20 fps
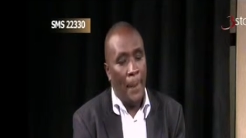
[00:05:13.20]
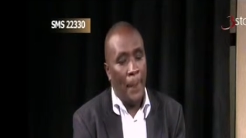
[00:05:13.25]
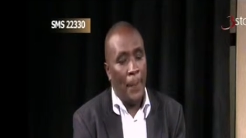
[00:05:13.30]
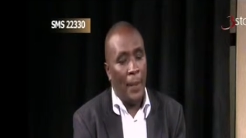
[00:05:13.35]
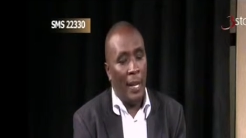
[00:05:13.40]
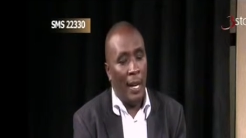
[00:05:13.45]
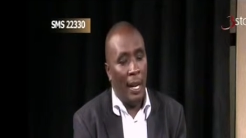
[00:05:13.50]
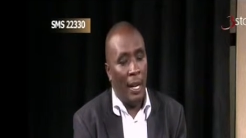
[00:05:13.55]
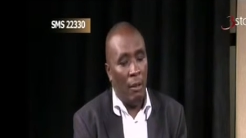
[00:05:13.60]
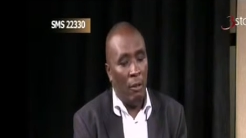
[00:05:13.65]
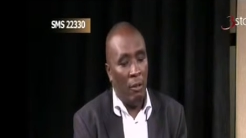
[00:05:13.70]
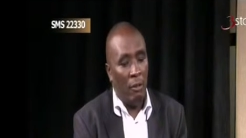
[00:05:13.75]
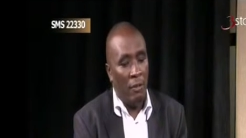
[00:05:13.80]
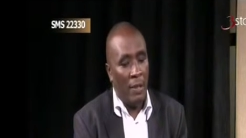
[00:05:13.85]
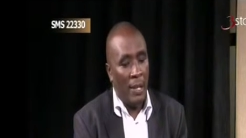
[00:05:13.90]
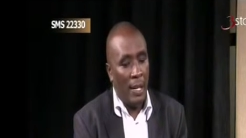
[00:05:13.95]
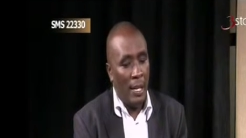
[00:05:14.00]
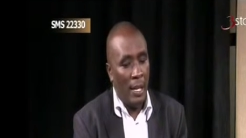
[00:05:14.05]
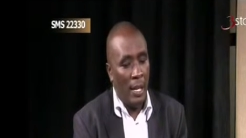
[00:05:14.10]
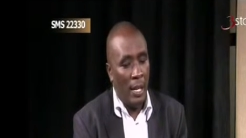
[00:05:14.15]
And we've
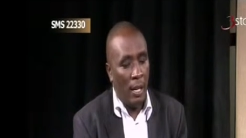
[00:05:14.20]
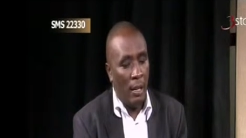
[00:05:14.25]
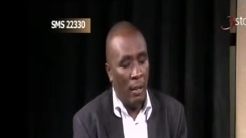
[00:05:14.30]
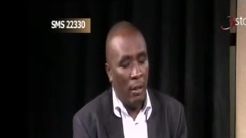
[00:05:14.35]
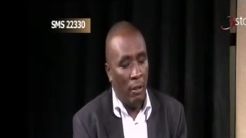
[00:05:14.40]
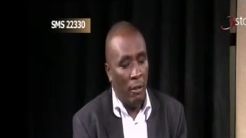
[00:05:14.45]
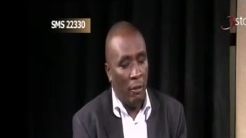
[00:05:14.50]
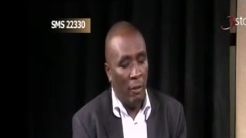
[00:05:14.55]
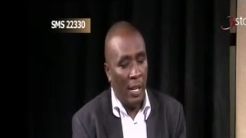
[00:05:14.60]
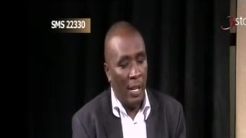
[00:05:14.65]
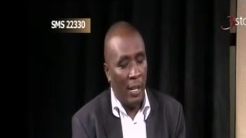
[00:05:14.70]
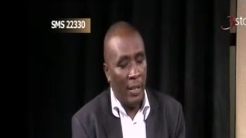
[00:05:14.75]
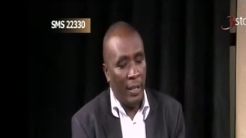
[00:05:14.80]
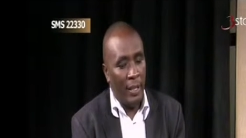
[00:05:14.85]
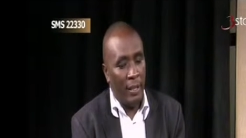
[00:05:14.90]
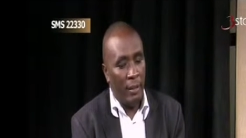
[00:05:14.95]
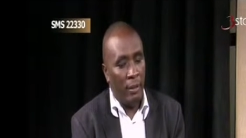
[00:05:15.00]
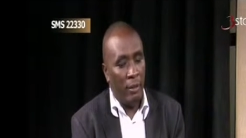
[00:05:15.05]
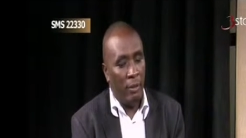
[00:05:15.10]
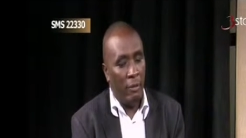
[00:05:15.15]
seen a lot of
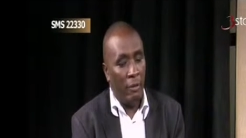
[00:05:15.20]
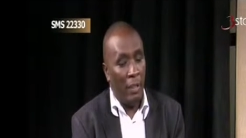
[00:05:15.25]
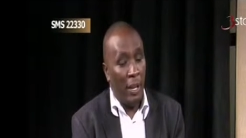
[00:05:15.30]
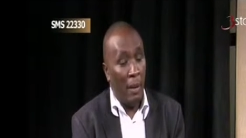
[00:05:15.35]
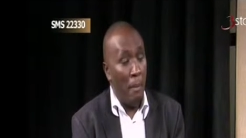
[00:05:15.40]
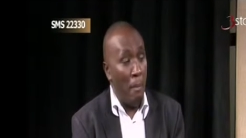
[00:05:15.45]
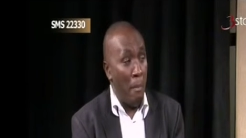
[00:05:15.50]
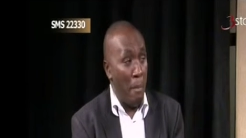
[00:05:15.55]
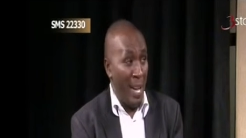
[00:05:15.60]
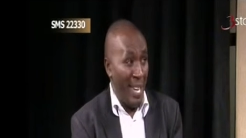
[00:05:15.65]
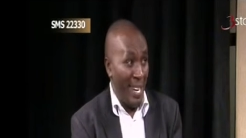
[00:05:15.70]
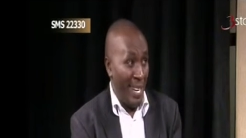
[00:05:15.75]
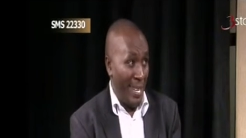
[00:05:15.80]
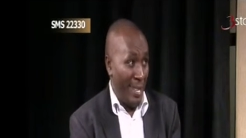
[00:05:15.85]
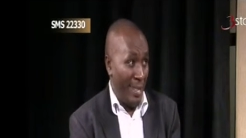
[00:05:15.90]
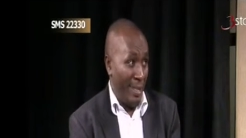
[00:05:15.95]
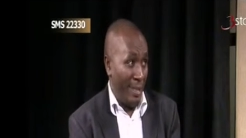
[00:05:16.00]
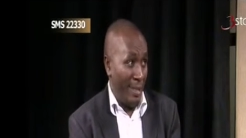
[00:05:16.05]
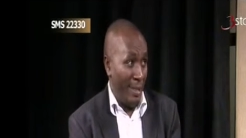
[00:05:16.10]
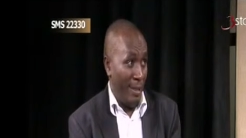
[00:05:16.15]
cases of
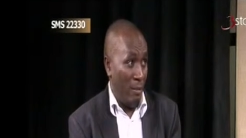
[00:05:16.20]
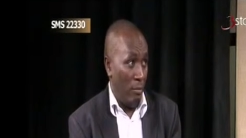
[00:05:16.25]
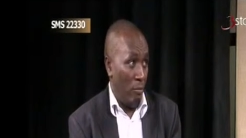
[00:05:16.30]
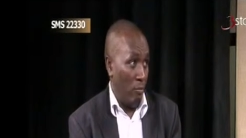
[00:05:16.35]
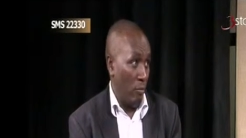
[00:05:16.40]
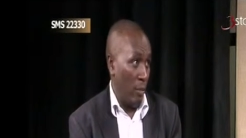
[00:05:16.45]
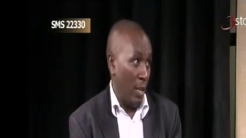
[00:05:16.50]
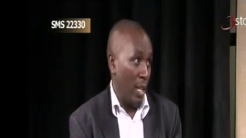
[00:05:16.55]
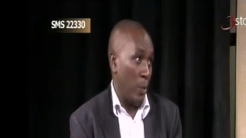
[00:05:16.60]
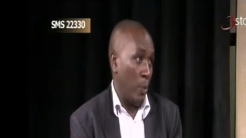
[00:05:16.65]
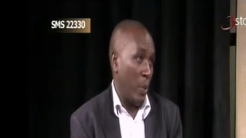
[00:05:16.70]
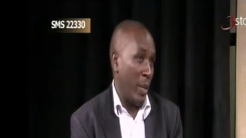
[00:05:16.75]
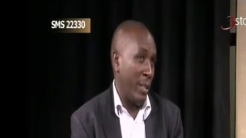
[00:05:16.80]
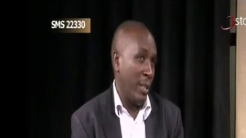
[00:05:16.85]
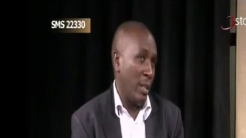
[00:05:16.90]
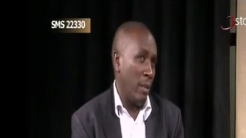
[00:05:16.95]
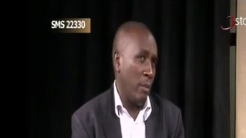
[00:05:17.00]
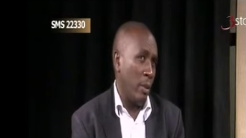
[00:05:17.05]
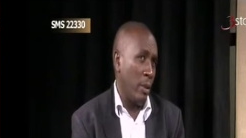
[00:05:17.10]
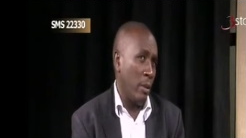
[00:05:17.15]
imbalance,
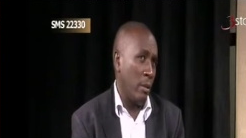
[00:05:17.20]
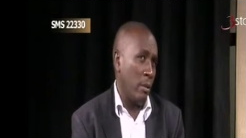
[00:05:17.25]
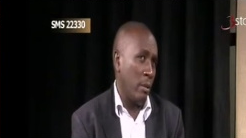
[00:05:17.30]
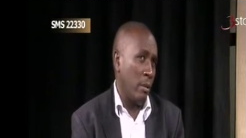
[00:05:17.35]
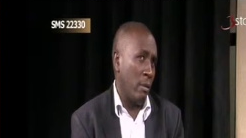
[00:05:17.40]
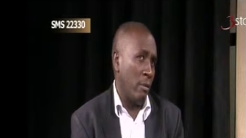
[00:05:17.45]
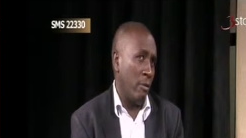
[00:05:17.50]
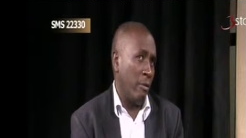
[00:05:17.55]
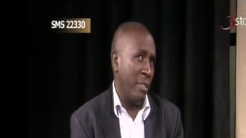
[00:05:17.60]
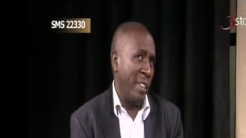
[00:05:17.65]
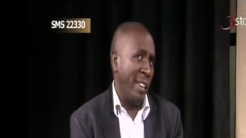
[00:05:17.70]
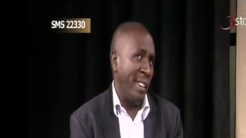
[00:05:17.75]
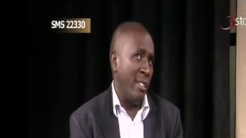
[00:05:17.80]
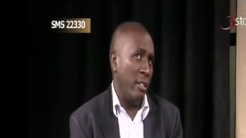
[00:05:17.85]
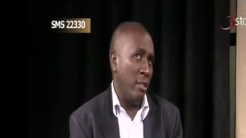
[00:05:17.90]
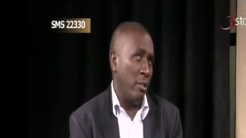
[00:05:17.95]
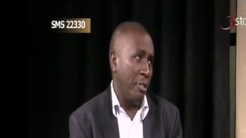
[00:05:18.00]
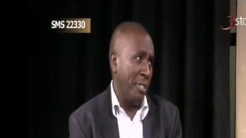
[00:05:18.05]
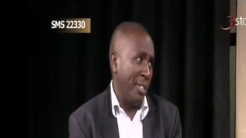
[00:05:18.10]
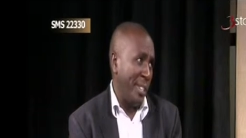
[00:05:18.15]
especially because of the
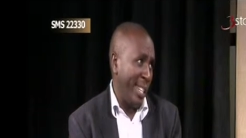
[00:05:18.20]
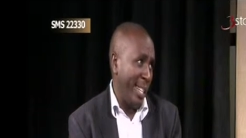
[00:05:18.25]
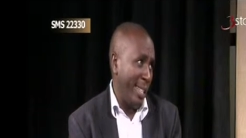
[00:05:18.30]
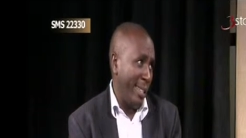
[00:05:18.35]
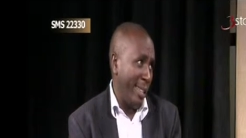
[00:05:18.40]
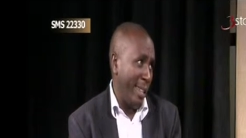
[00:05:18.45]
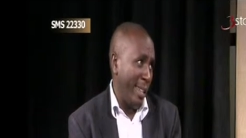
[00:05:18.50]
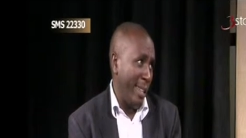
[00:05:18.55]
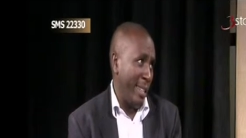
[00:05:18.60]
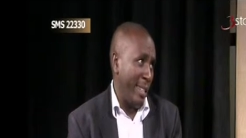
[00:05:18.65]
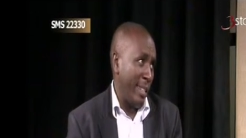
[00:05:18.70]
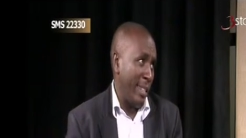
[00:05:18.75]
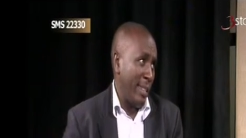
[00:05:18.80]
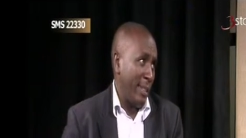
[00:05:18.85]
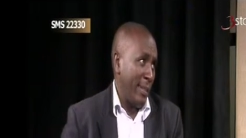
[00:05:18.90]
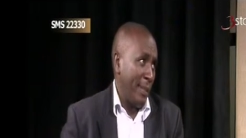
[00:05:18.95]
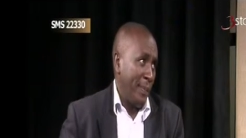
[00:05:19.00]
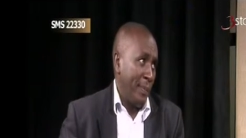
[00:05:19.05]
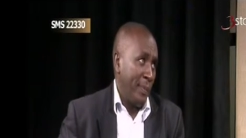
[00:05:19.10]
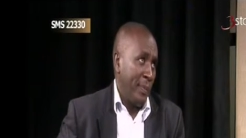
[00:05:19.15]
nutrients they take.
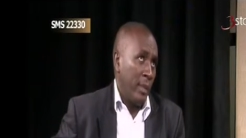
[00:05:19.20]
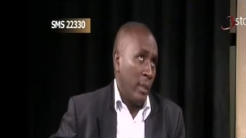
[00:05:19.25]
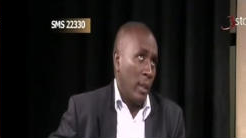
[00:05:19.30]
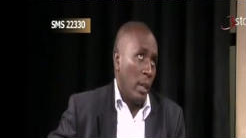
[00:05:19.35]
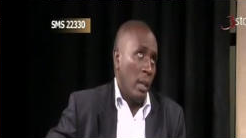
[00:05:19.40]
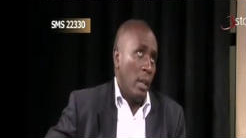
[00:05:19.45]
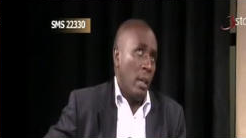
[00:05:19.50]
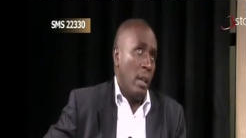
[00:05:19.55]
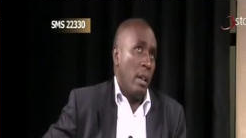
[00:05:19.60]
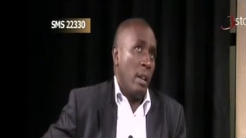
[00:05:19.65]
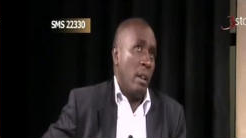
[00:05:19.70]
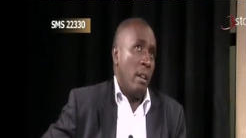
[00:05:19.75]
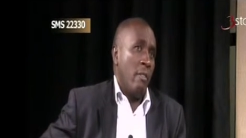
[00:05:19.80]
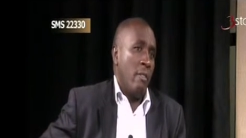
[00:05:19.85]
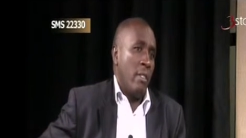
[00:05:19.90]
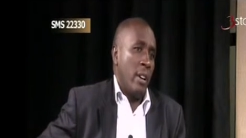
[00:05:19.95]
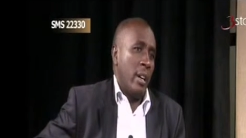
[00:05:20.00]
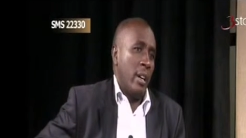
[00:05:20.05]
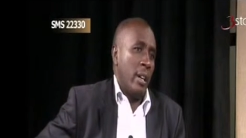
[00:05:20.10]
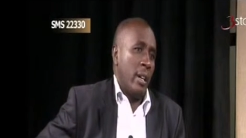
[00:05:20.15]

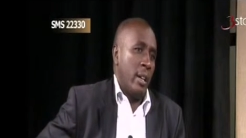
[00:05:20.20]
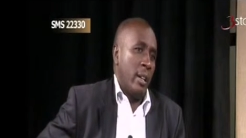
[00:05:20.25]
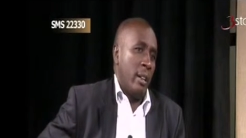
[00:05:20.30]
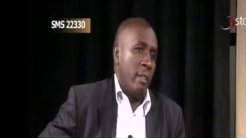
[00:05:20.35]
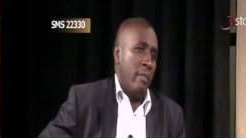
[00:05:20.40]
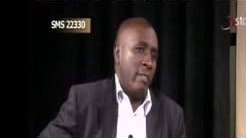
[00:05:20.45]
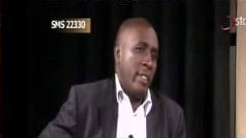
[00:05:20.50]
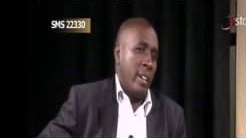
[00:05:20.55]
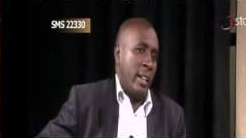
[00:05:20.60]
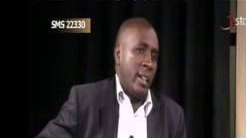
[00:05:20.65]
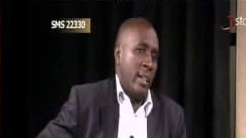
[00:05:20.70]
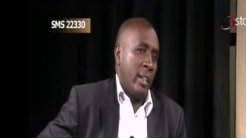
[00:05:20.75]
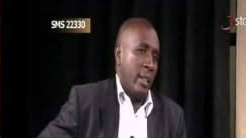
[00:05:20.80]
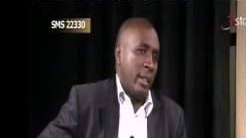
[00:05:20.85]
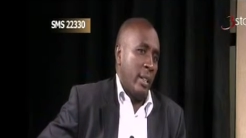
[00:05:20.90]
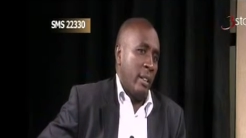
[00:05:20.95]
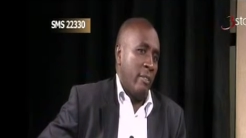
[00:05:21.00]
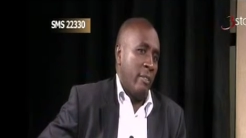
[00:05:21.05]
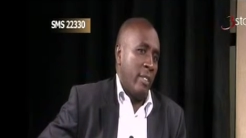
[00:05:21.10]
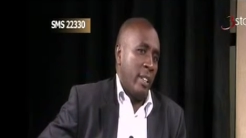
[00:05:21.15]

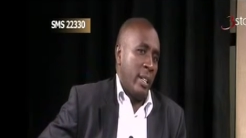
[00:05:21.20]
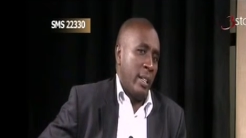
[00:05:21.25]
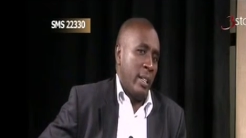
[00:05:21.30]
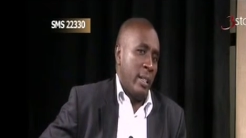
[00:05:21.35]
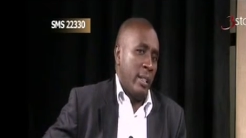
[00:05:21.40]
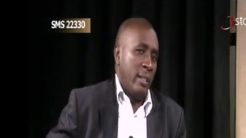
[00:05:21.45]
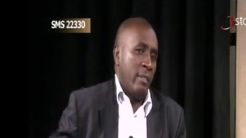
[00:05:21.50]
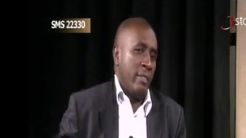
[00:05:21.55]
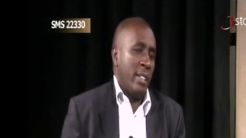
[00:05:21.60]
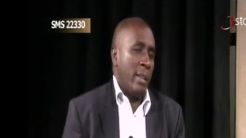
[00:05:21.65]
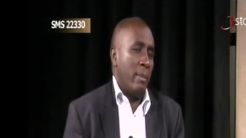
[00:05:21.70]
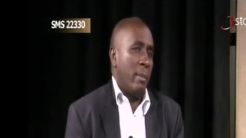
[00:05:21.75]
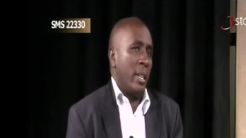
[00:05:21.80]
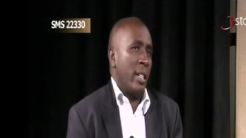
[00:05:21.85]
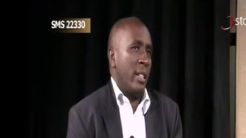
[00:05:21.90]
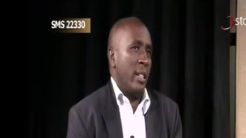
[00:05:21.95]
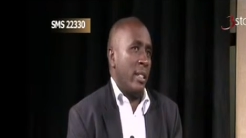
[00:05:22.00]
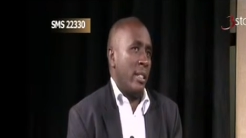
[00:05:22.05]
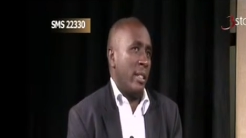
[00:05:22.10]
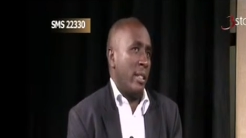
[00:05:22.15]
If someone
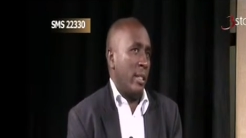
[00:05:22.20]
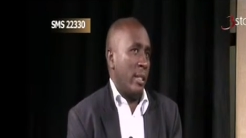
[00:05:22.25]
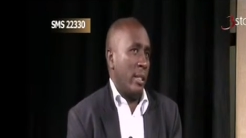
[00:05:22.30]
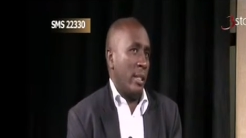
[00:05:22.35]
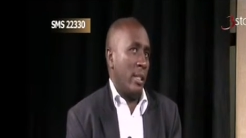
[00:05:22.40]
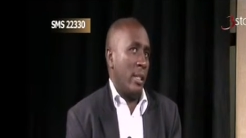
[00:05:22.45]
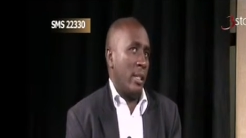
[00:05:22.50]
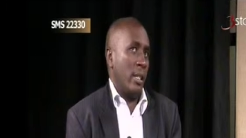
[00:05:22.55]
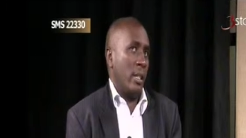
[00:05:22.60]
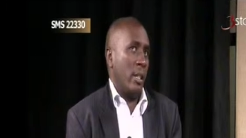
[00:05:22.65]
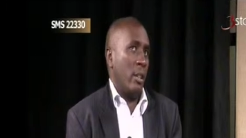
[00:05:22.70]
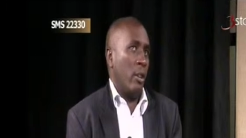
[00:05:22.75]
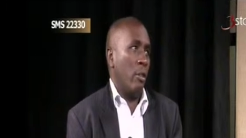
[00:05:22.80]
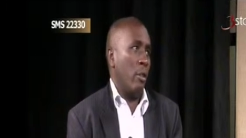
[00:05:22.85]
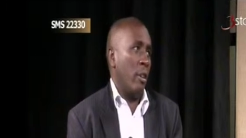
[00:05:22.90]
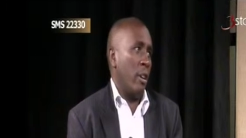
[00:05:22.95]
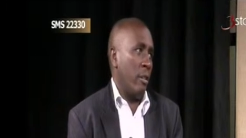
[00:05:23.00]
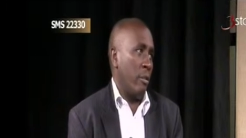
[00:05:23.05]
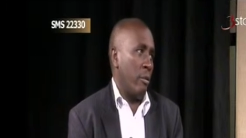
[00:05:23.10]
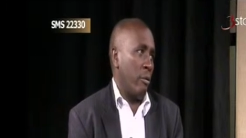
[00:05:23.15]
is
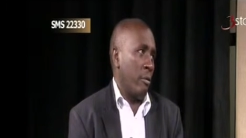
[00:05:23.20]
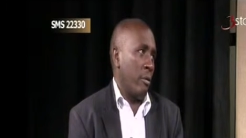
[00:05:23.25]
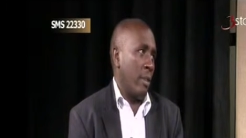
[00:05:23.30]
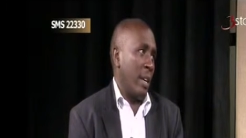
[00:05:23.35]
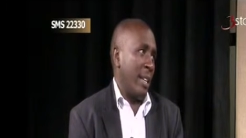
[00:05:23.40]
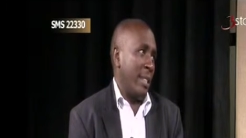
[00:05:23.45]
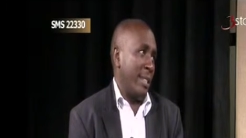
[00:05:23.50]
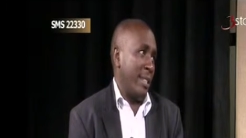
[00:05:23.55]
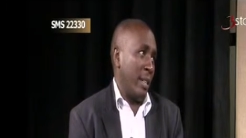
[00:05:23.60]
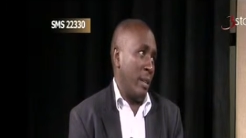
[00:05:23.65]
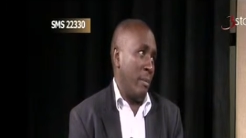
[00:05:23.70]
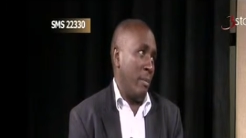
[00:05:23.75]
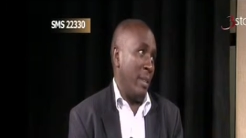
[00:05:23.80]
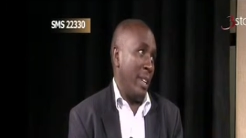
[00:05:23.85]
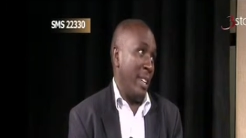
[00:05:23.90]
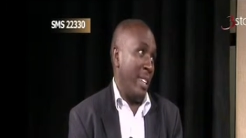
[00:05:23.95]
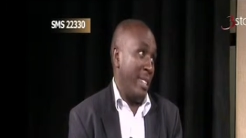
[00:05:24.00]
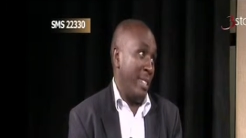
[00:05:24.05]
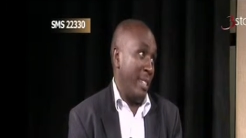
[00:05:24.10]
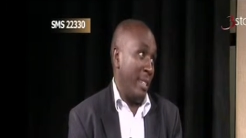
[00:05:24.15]
going through hard time
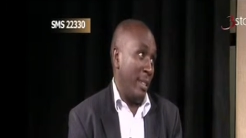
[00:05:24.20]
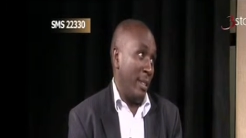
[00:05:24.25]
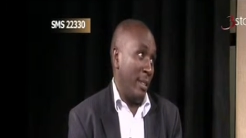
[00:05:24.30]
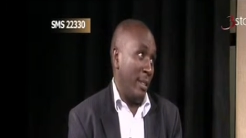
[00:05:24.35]
eating